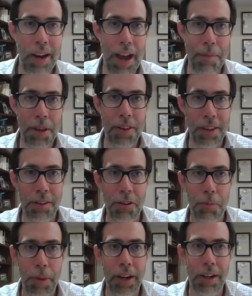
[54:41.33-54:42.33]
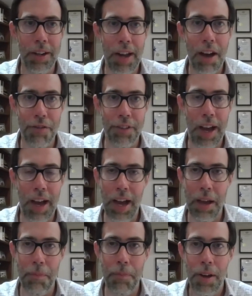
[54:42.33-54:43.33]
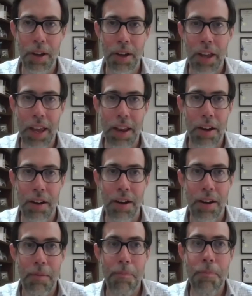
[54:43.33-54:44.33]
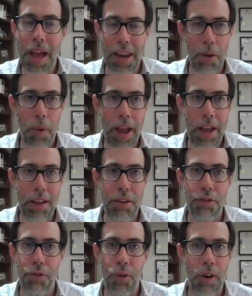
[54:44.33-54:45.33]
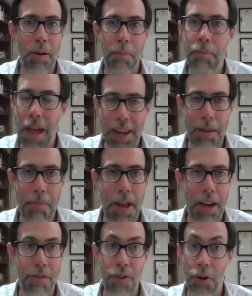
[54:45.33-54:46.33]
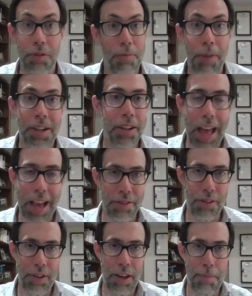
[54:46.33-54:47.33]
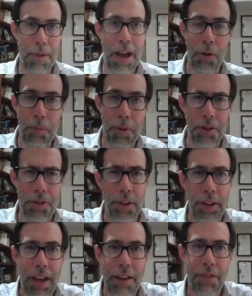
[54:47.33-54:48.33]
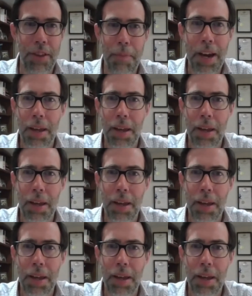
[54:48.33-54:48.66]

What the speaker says: I mean, this has been a tough time in many ways for many, many folks, much less in my own personal life than